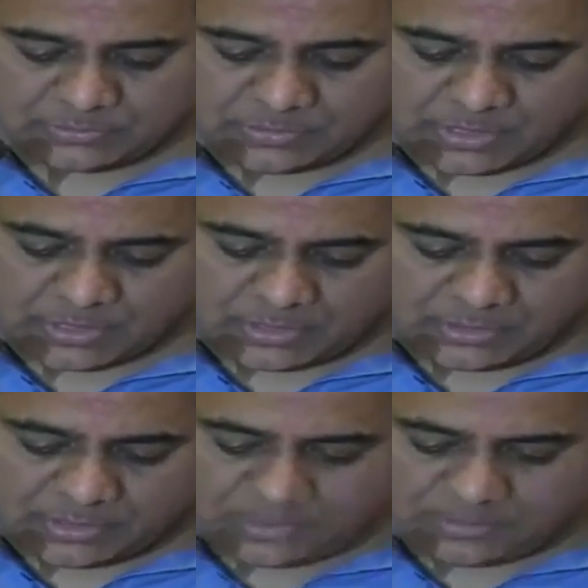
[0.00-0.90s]
And
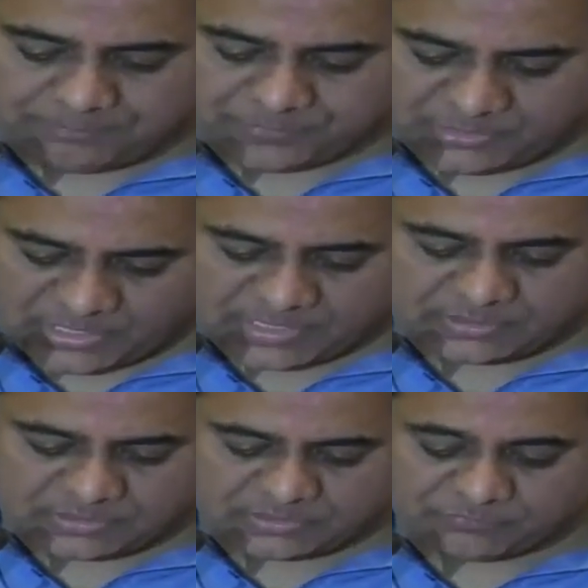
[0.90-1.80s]
I'm delighted
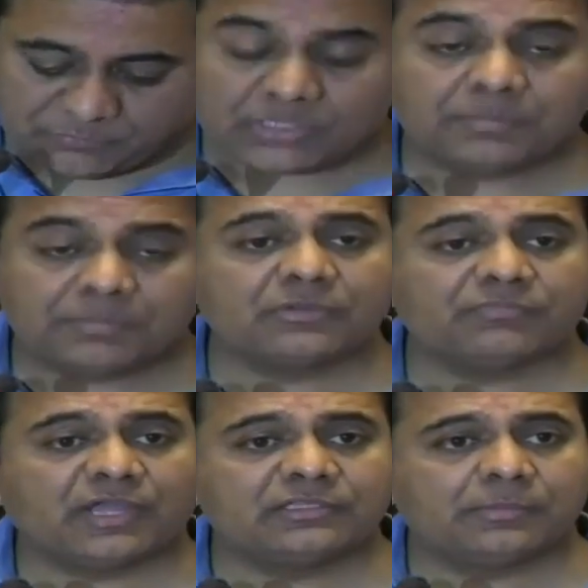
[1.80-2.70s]
that 40% of
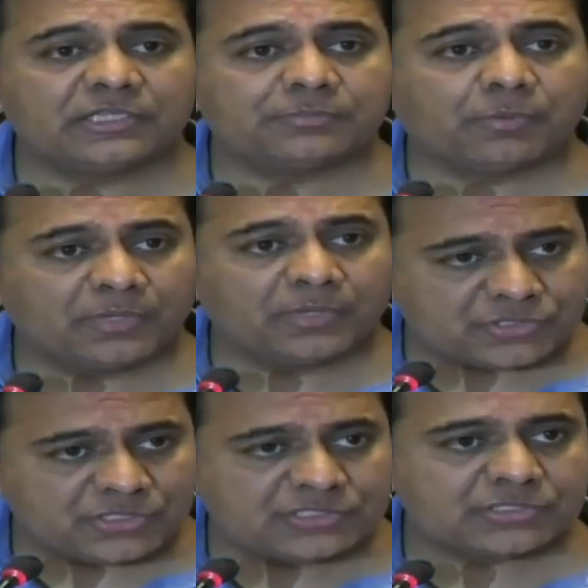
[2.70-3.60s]
Hyderabad's population
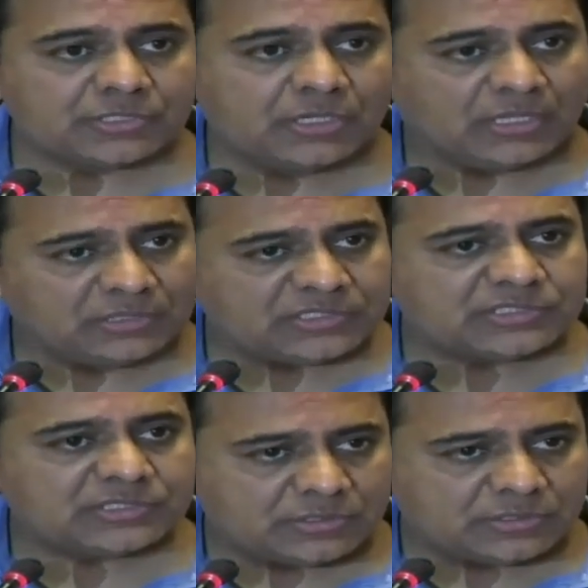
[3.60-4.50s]
is in this
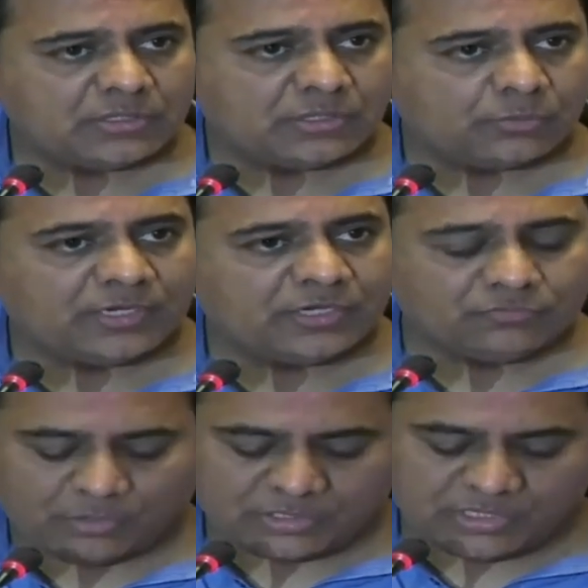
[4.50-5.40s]
20 to
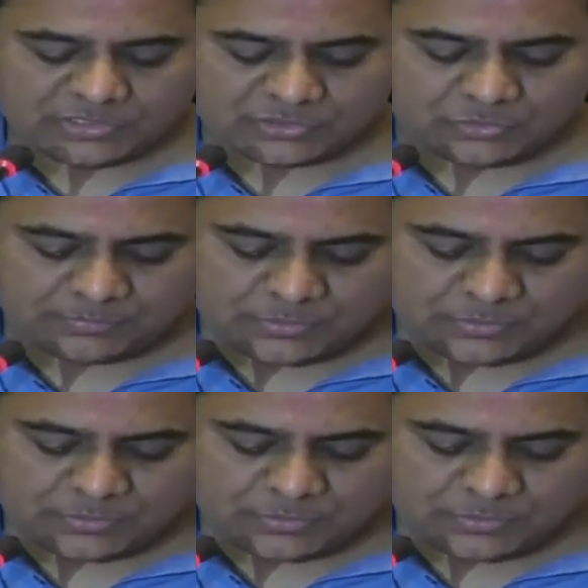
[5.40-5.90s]
40 age group.